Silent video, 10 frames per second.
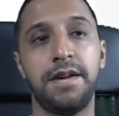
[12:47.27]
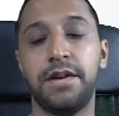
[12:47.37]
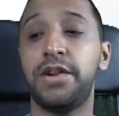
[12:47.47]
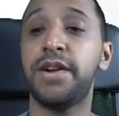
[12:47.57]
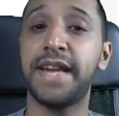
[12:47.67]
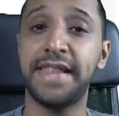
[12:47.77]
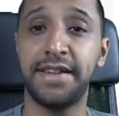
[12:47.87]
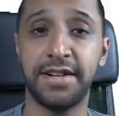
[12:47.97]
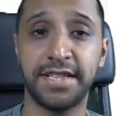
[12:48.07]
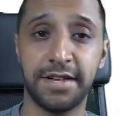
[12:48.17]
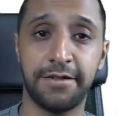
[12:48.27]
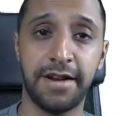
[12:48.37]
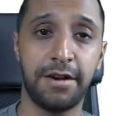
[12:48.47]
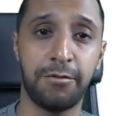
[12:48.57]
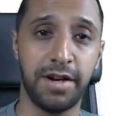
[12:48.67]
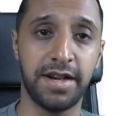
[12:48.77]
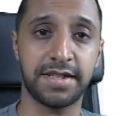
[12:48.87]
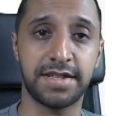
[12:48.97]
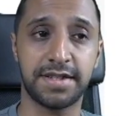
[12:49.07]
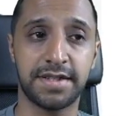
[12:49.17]
you get the idea of how it
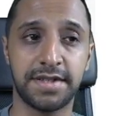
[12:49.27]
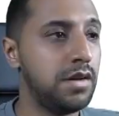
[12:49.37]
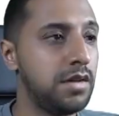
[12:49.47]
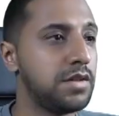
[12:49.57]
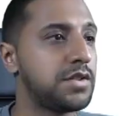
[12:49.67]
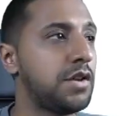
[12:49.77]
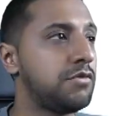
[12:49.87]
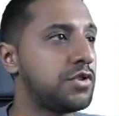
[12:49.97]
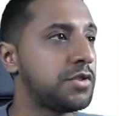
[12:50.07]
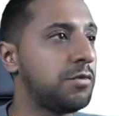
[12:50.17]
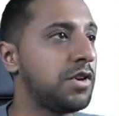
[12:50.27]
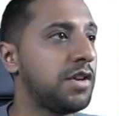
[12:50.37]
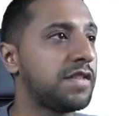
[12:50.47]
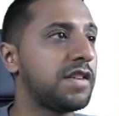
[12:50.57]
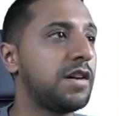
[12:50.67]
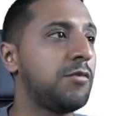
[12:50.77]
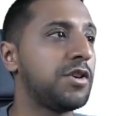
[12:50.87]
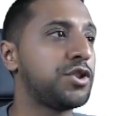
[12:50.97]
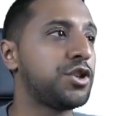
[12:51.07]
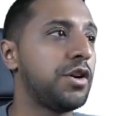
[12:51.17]
works. So just one last thing I want to
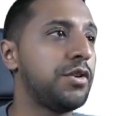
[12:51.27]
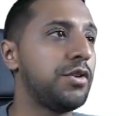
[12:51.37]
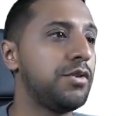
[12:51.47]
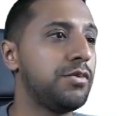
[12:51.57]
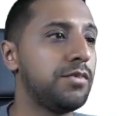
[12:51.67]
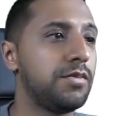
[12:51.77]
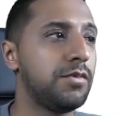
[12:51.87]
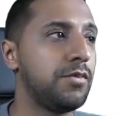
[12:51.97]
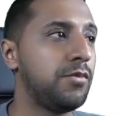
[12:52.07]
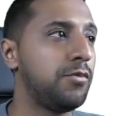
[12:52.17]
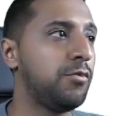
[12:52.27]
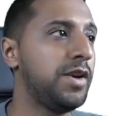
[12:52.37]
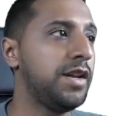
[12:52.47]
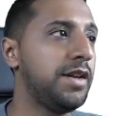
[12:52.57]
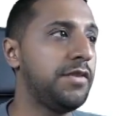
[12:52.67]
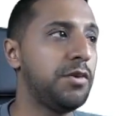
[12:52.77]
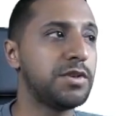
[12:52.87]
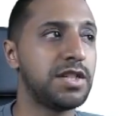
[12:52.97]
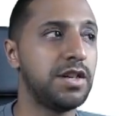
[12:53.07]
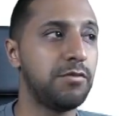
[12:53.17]
show you where if you were
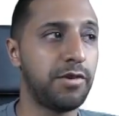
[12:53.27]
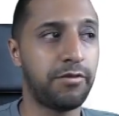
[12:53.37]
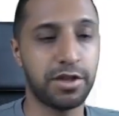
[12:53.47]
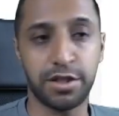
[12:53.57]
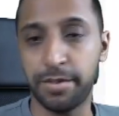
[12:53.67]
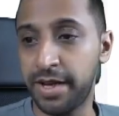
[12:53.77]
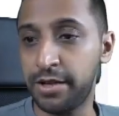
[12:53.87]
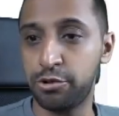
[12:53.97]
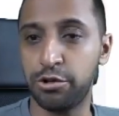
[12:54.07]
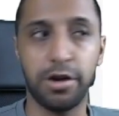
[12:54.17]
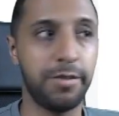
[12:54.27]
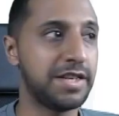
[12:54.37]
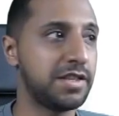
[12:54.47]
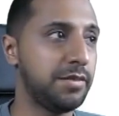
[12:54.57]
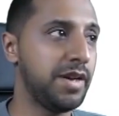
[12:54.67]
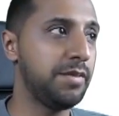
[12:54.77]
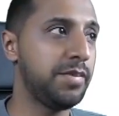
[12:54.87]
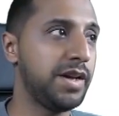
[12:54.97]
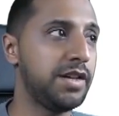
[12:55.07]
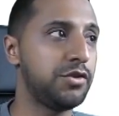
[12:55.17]
to refresh the page or go back to the main
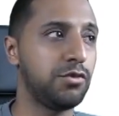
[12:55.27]
page or